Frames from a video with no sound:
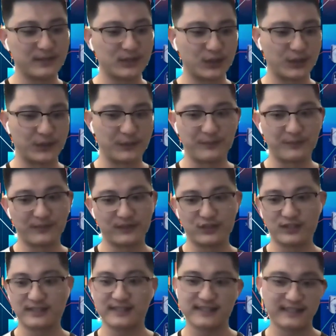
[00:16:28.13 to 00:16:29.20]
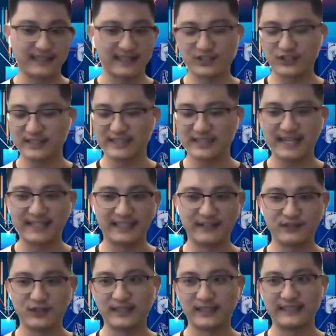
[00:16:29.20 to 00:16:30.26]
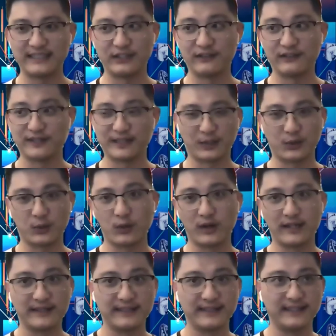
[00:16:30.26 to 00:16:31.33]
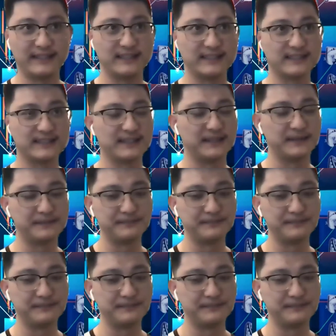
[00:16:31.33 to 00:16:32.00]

So that just kind of gives you an idea of like what is